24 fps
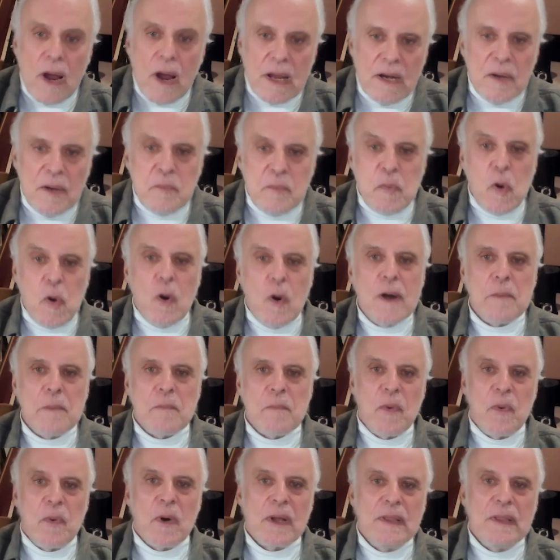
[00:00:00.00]

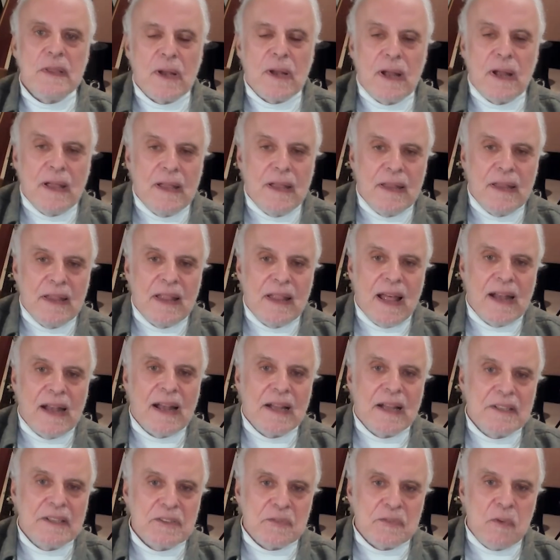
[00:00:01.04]
important point that
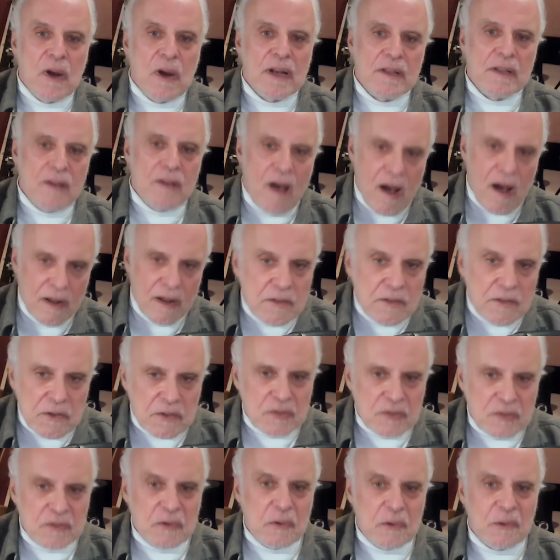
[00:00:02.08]
I just wanted to
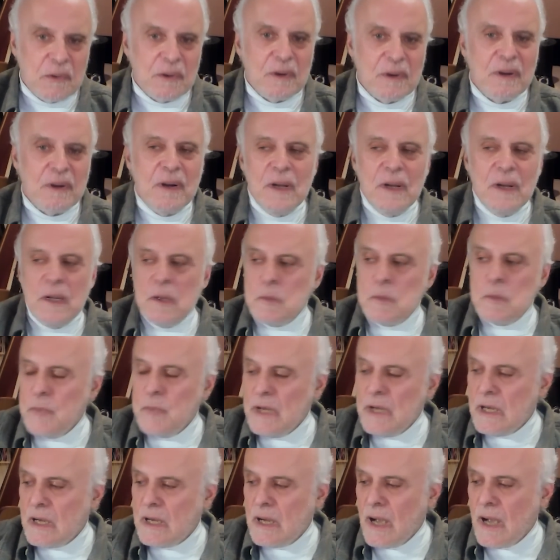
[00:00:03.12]
underscore
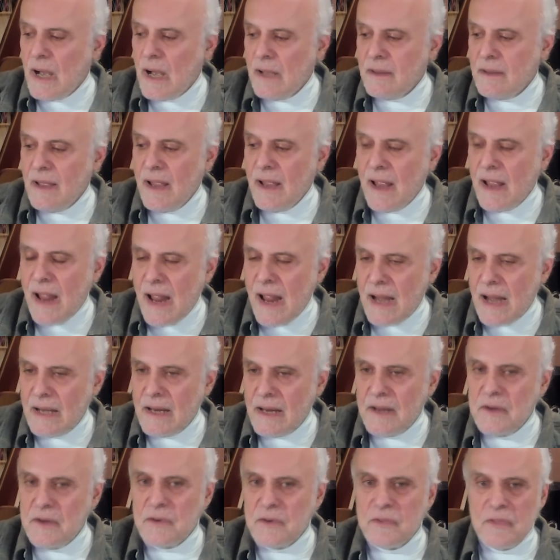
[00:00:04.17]
because and
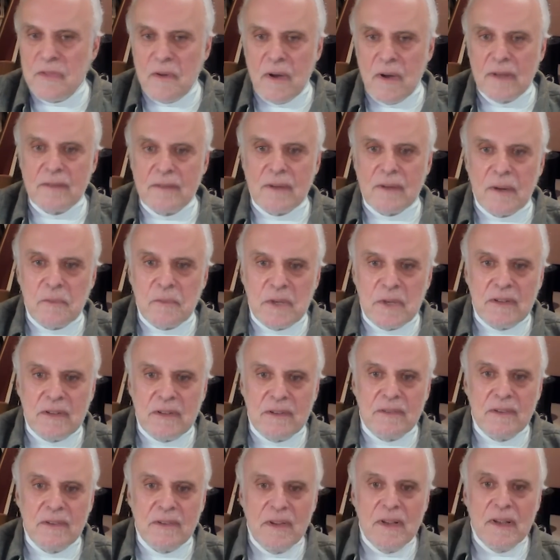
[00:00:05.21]
get your thoughts on, which
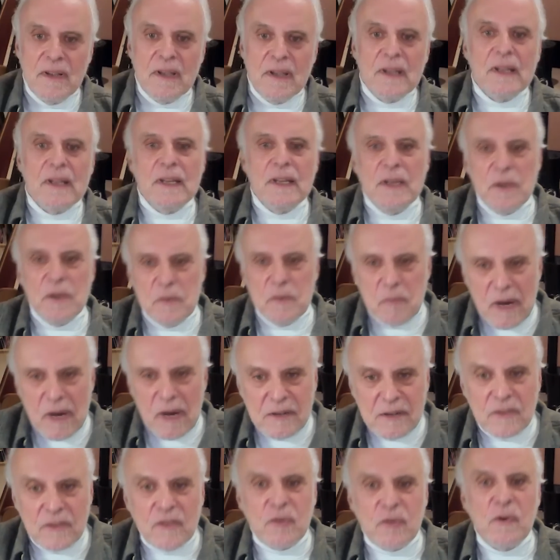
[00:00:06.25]
is, you know, you
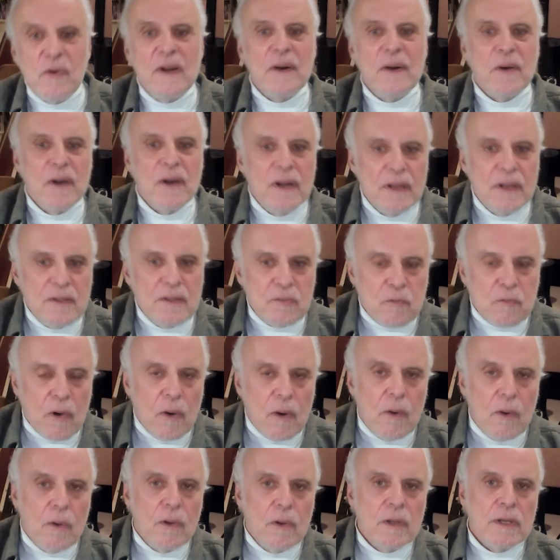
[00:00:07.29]
mentioned Twitter and its
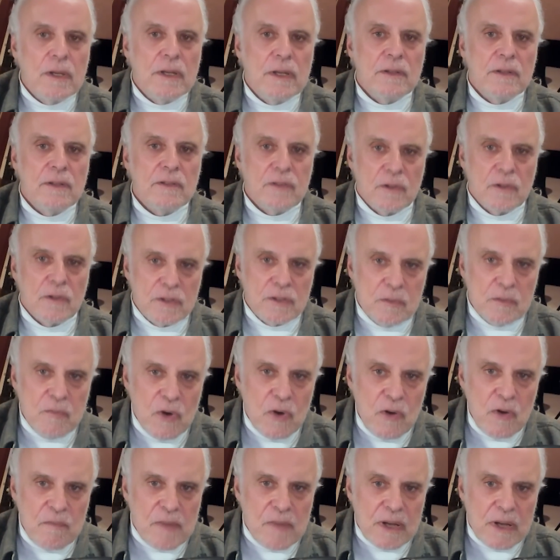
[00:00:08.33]
role in social
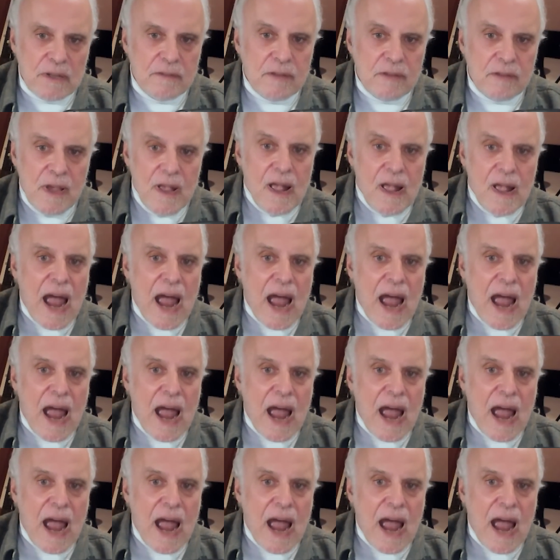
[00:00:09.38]
movements.